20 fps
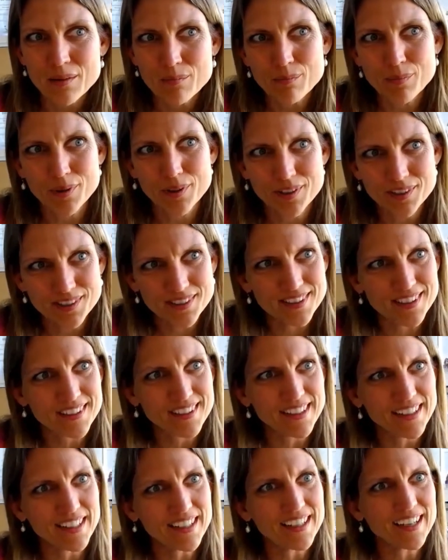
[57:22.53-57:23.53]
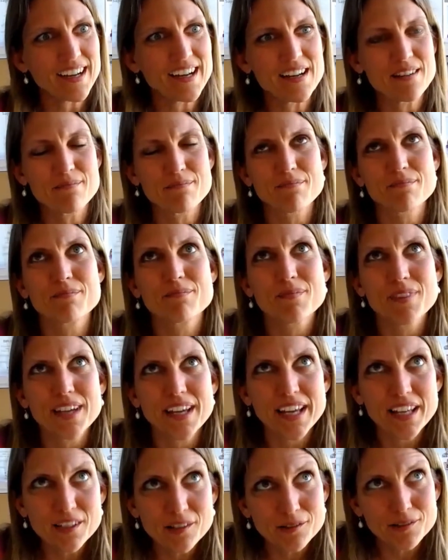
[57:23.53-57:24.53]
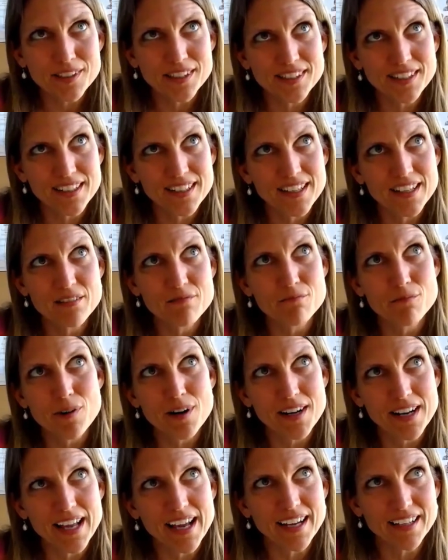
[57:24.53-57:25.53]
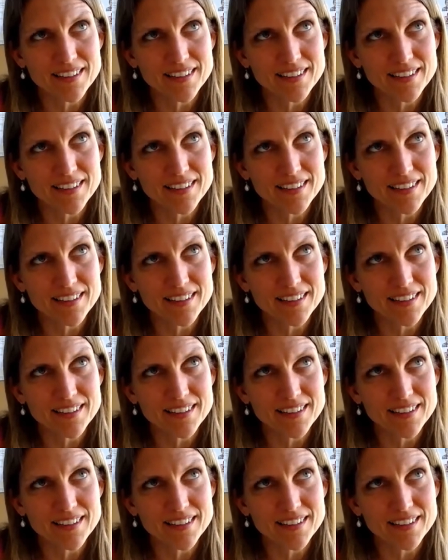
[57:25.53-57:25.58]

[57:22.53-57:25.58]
Personally, I'm interested in what